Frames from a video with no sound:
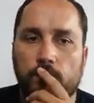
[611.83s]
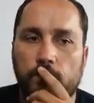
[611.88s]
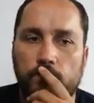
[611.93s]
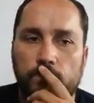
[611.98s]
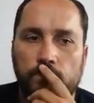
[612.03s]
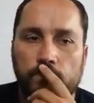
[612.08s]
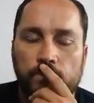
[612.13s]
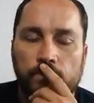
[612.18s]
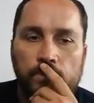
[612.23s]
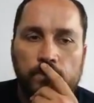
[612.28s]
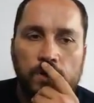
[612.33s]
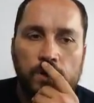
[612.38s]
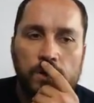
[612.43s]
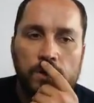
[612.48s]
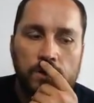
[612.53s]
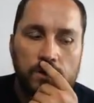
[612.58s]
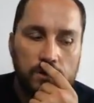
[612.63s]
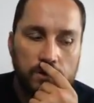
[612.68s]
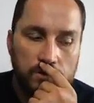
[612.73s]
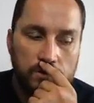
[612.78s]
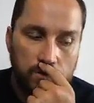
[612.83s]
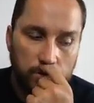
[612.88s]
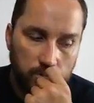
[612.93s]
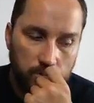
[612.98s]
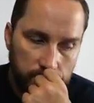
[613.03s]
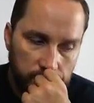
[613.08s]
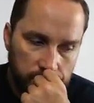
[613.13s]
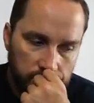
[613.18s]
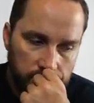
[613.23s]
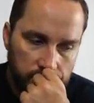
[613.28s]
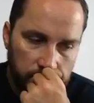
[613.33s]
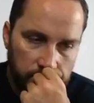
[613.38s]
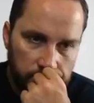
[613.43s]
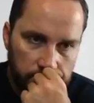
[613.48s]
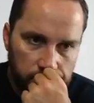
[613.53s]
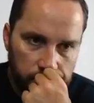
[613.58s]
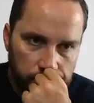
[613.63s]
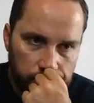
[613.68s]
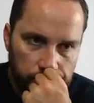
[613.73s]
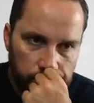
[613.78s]
So what are you going to do?
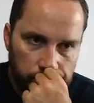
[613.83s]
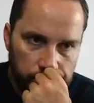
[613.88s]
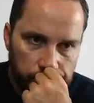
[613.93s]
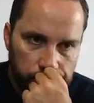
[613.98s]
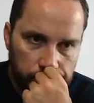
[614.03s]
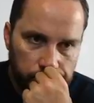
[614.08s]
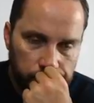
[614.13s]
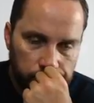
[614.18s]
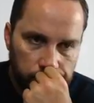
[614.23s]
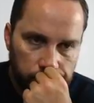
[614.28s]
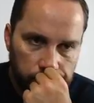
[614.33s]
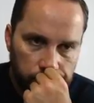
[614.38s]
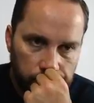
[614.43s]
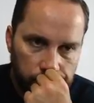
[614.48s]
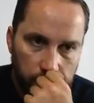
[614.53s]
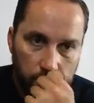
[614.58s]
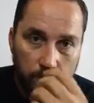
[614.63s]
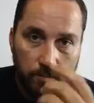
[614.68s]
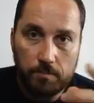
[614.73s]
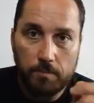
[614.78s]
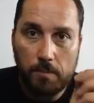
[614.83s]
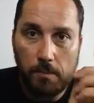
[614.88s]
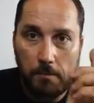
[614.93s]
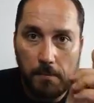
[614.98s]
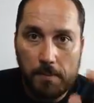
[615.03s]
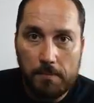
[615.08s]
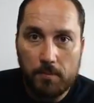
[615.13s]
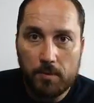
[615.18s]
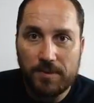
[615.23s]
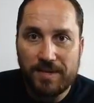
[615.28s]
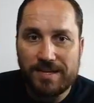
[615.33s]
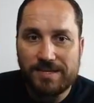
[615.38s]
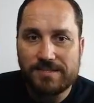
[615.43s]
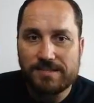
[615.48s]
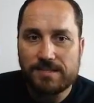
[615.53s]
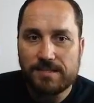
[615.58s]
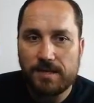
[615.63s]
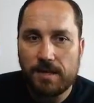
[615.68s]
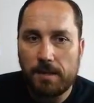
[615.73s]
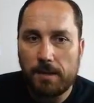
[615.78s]
Remember this.
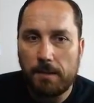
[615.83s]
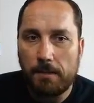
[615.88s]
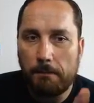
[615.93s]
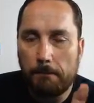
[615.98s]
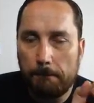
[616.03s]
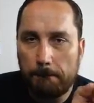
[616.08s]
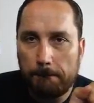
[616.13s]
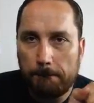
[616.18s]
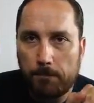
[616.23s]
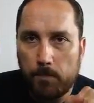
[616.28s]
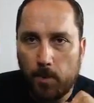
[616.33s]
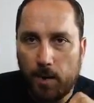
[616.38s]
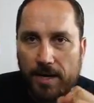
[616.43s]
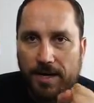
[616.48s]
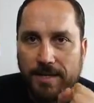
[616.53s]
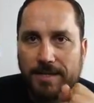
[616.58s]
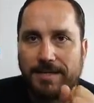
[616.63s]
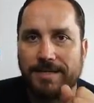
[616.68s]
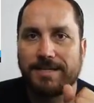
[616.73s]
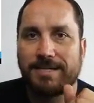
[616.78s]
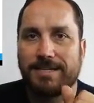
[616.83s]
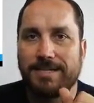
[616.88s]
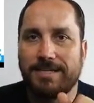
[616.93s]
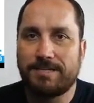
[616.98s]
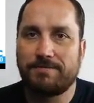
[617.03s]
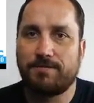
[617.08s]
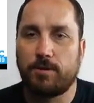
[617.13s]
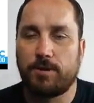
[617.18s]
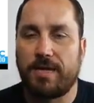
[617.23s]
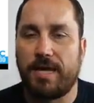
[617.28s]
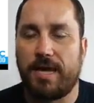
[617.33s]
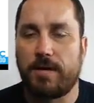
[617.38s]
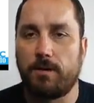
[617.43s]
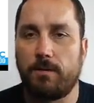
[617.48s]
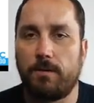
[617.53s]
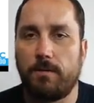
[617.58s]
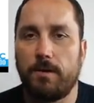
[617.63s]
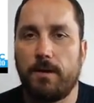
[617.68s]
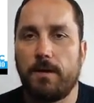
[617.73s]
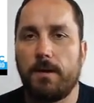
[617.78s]
Branding is for cattle.
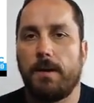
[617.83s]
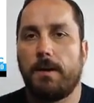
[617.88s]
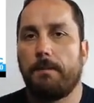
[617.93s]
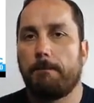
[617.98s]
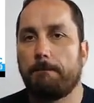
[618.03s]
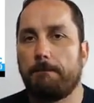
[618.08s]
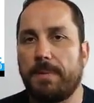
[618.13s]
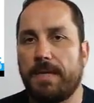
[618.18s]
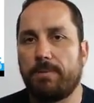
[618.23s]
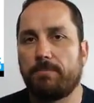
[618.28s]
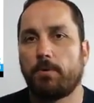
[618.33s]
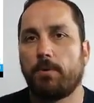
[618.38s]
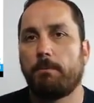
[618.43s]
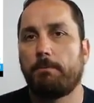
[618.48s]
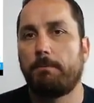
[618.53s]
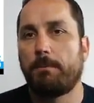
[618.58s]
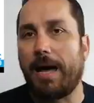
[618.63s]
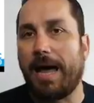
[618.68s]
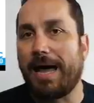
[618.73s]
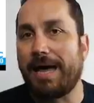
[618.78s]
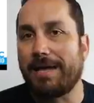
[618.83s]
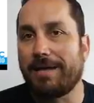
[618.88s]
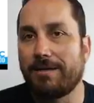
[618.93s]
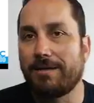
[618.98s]
People buy stories.